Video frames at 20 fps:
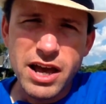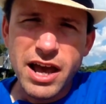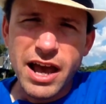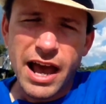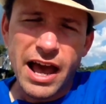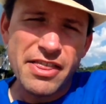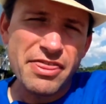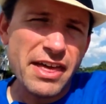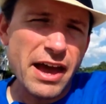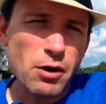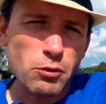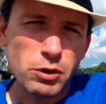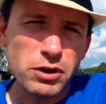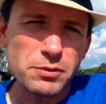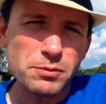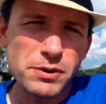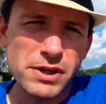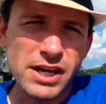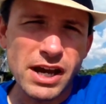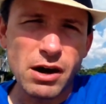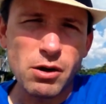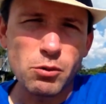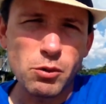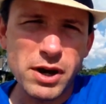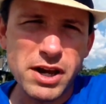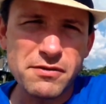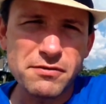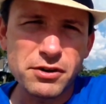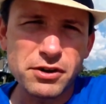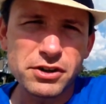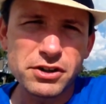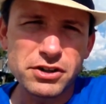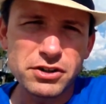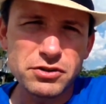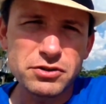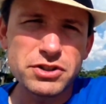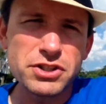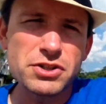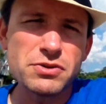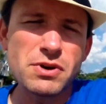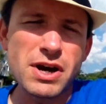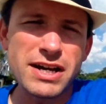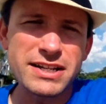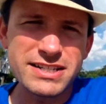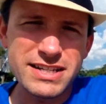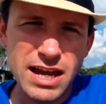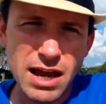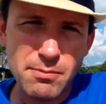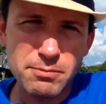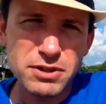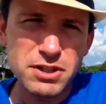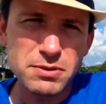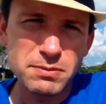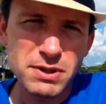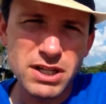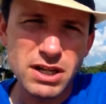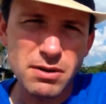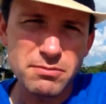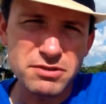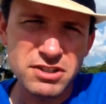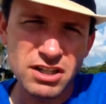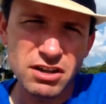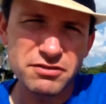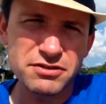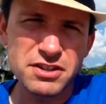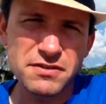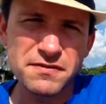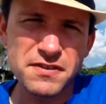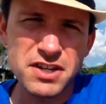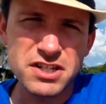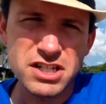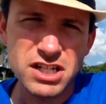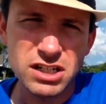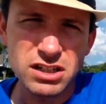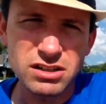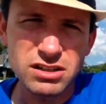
And that would be a way for you to attempt to become self-sufficient.